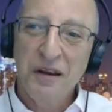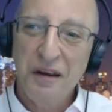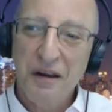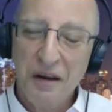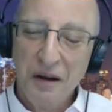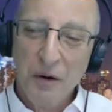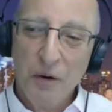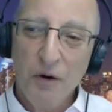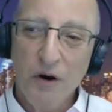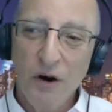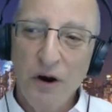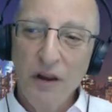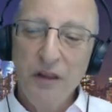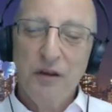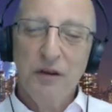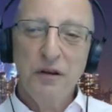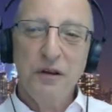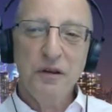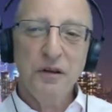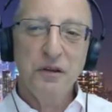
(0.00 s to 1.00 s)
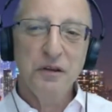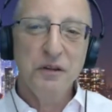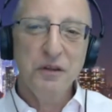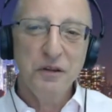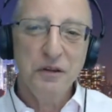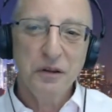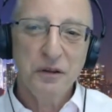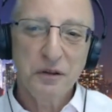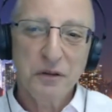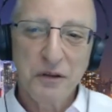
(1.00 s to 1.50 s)
How are you?
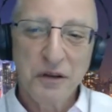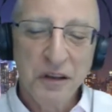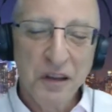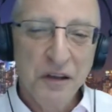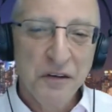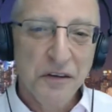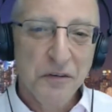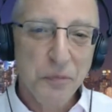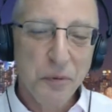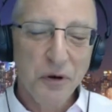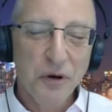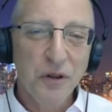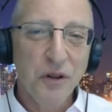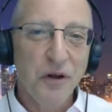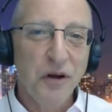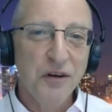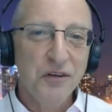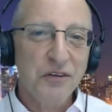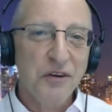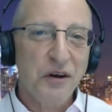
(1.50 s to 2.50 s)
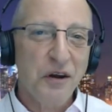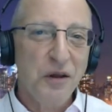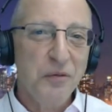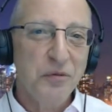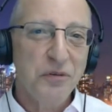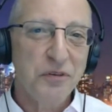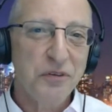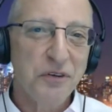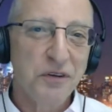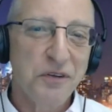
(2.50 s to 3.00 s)
Well, it's been a long time
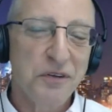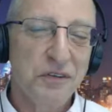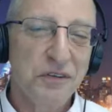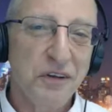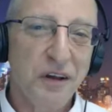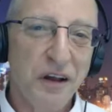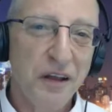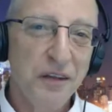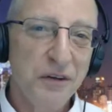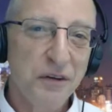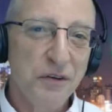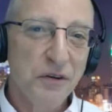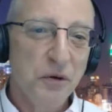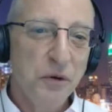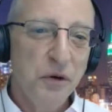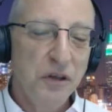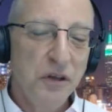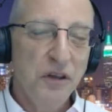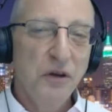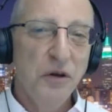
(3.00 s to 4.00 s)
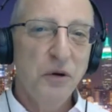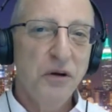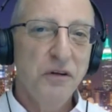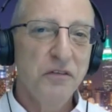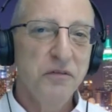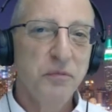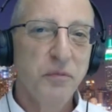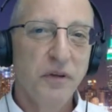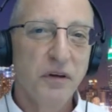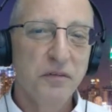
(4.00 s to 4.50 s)
since the two of you